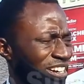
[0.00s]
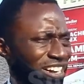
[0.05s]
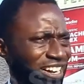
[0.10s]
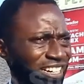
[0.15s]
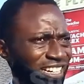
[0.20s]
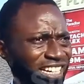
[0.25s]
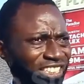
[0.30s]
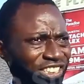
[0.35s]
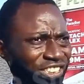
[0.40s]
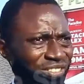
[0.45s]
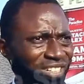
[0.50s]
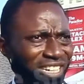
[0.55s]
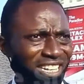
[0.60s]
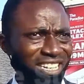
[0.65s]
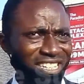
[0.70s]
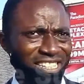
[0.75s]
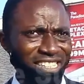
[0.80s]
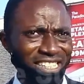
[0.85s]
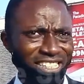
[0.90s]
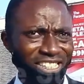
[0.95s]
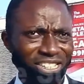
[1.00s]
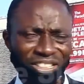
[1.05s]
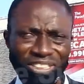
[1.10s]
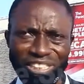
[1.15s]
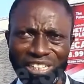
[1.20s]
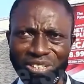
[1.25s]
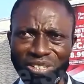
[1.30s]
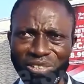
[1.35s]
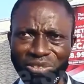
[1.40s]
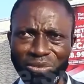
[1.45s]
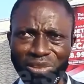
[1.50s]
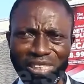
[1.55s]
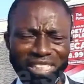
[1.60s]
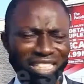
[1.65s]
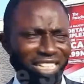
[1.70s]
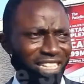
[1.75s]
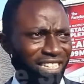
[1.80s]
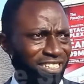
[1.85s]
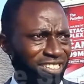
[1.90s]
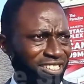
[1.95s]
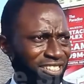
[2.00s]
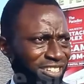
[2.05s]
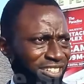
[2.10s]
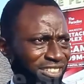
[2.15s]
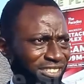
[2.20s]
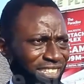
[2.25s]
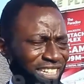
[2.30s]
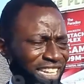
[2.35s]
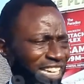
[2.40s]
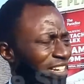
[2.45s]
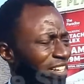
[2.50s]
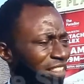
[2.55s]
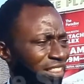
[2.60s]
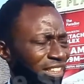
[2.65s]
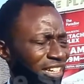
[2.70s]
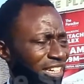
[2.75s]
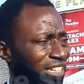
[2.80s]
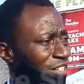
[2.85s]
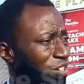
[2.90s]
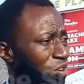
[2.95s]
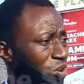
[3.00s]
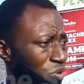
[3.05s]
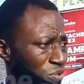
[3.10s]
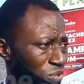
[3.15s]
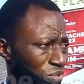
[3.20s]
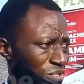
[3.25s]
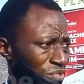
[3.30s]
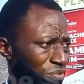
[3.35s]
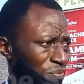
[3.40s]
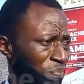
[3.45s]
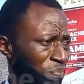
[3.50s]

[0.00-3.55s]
And Nigeria is such a country that anything goes.